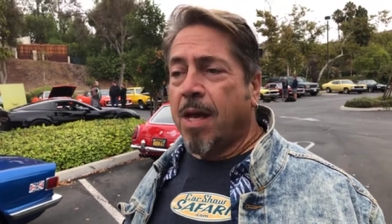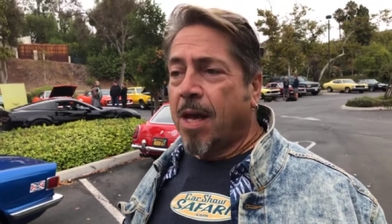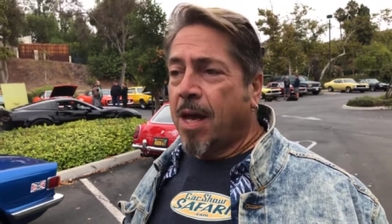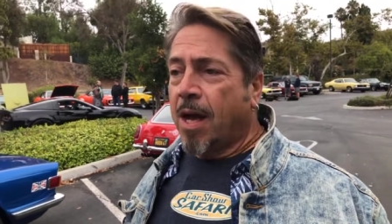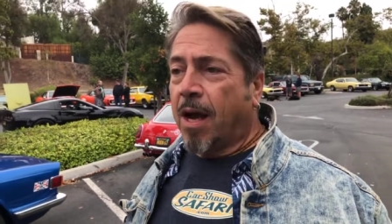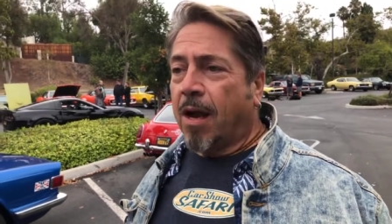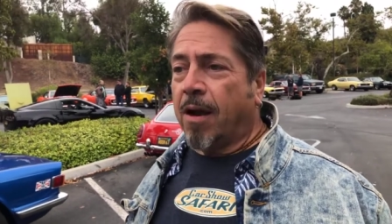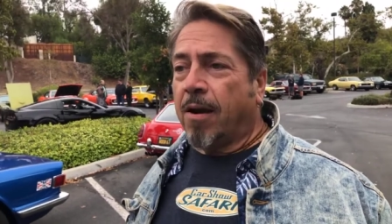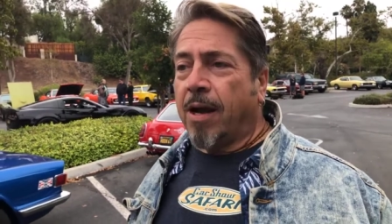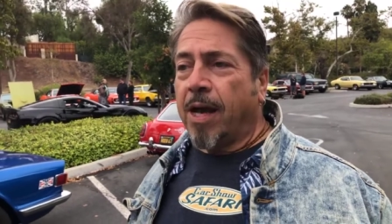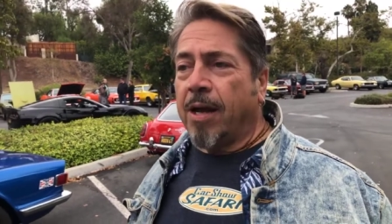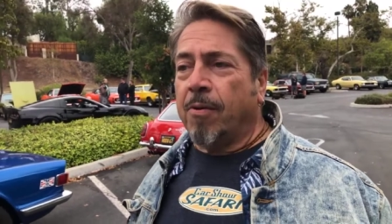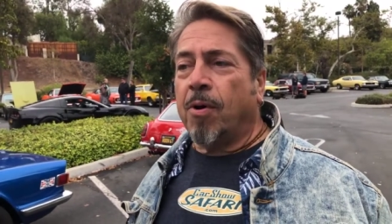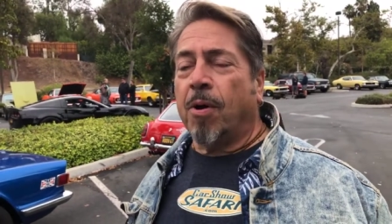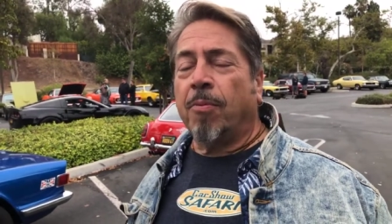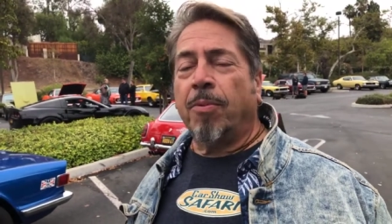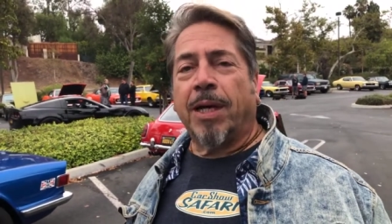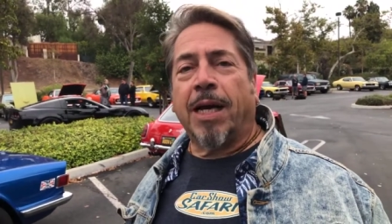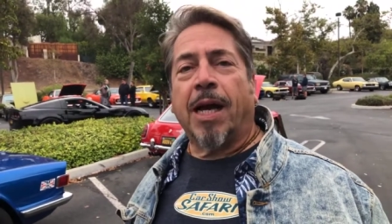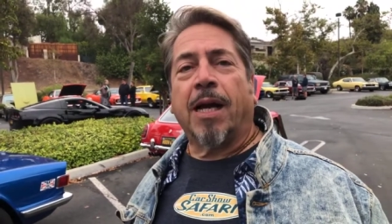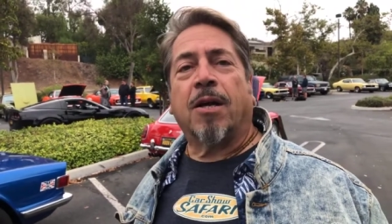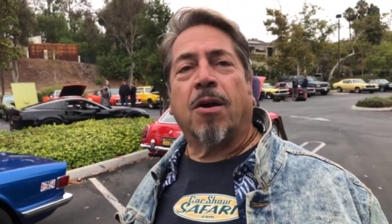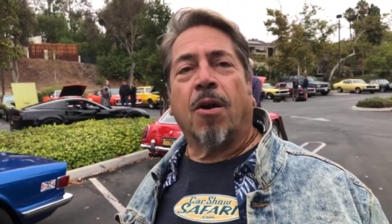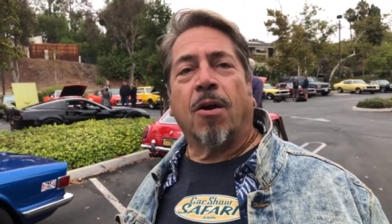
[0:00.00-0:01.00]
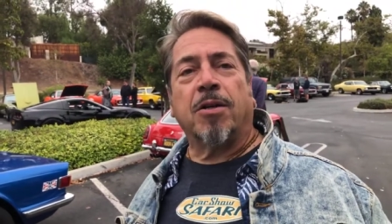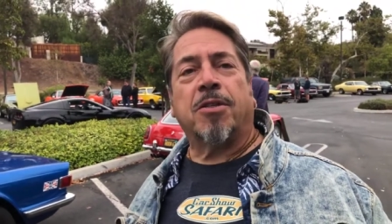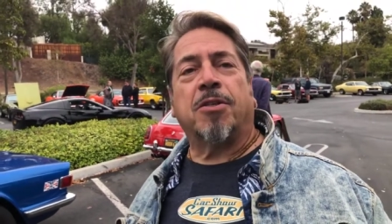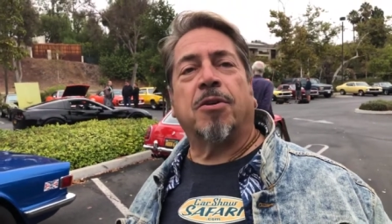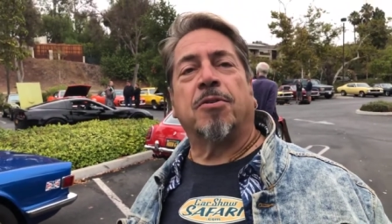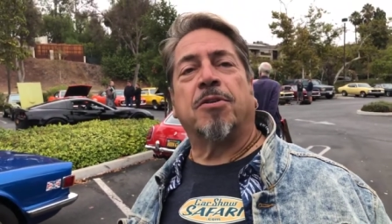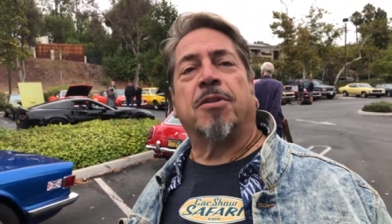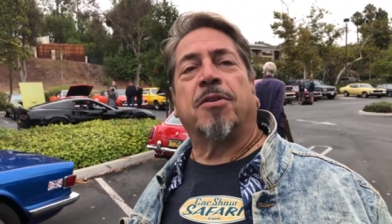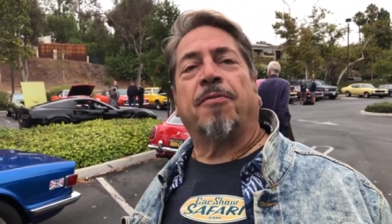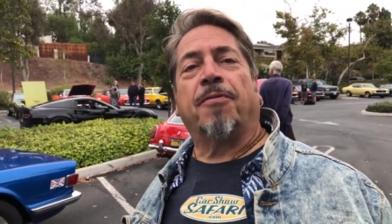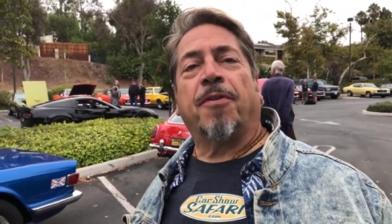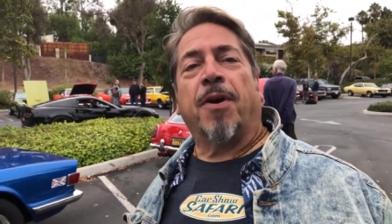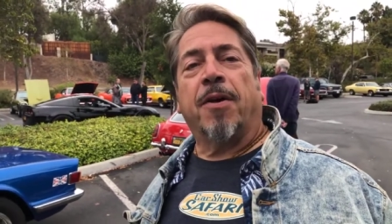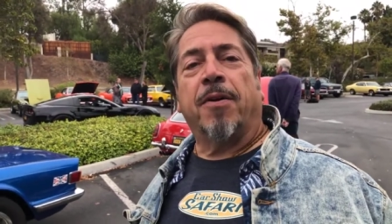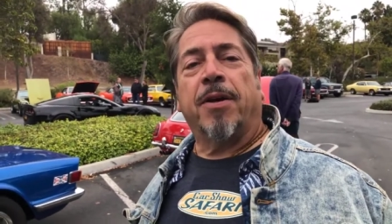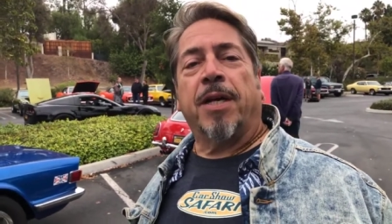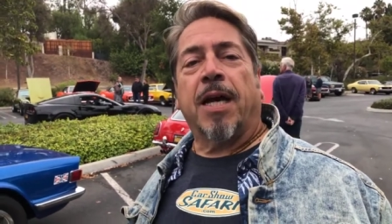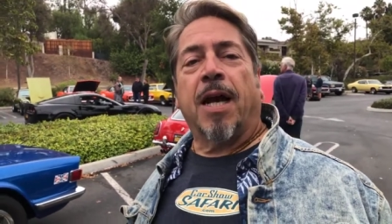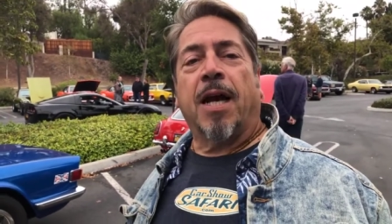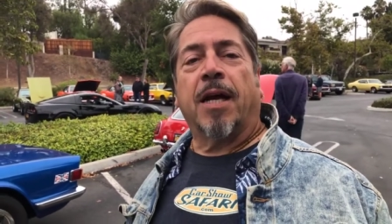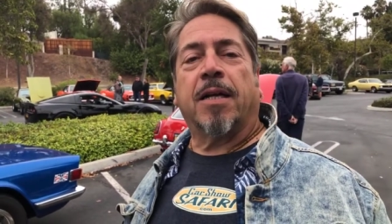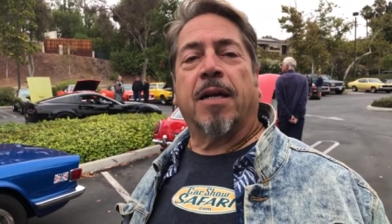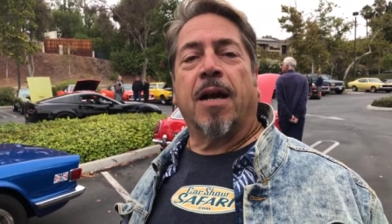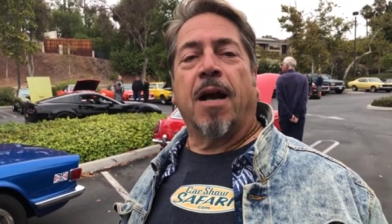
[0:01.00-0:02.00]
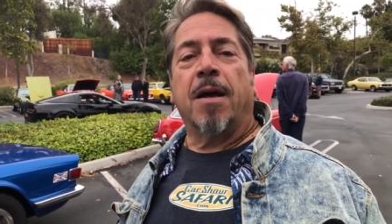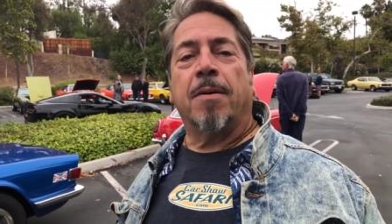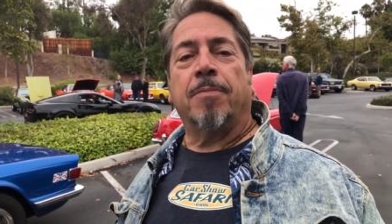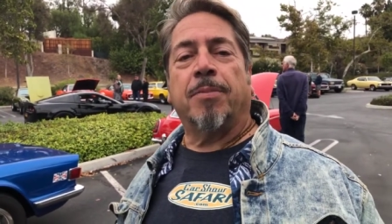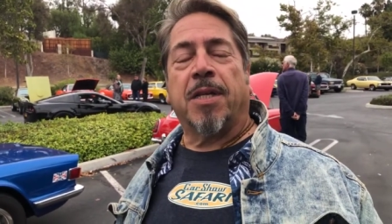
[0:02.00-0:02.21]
All right, well, we got CarShowSafari.com.